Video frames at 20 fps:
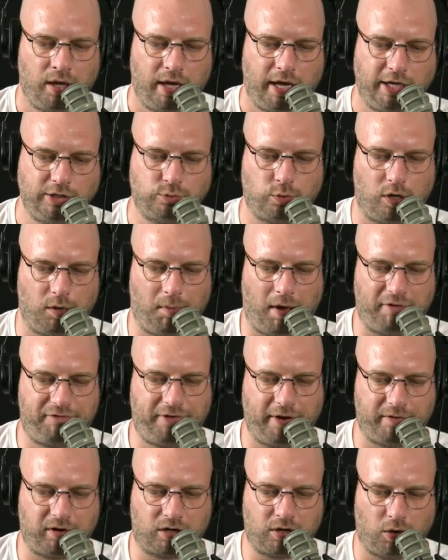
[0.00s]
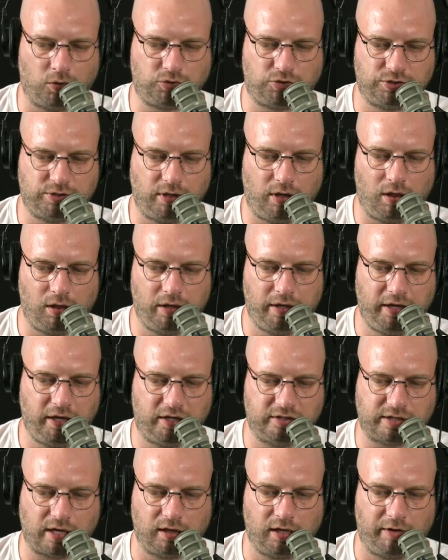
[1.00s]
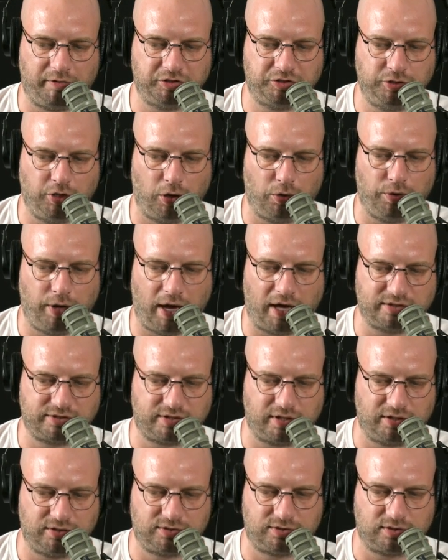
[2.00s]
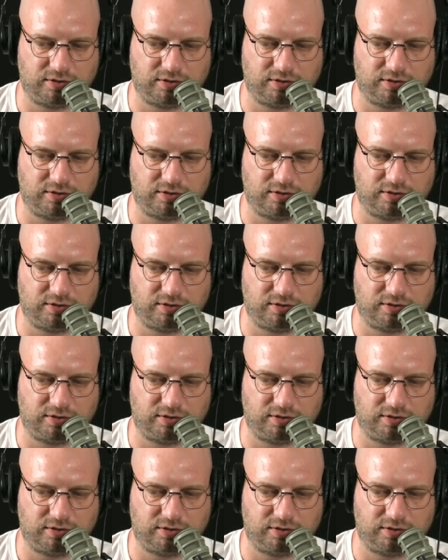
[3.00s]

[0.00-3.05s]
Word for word: He's one of my favorite coaches in the league because I love his no nonsense